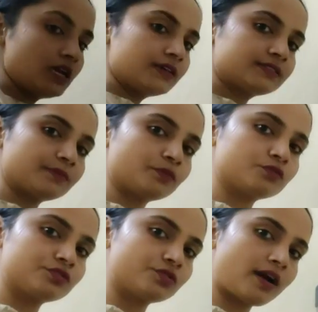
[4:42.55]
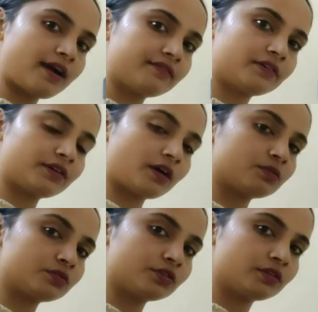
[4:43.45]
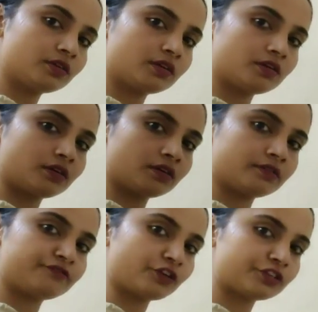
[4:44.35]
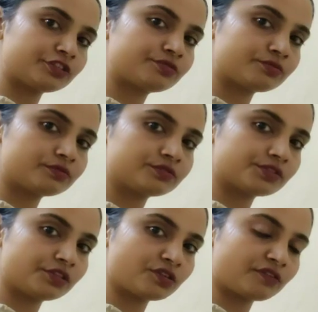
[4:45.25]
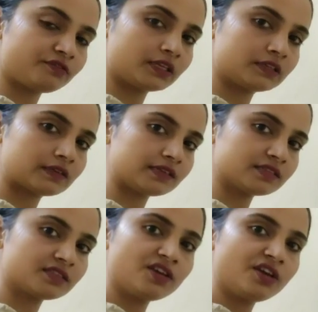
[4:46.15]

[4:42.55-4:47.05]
Suppose you have around 40 students in the offline class.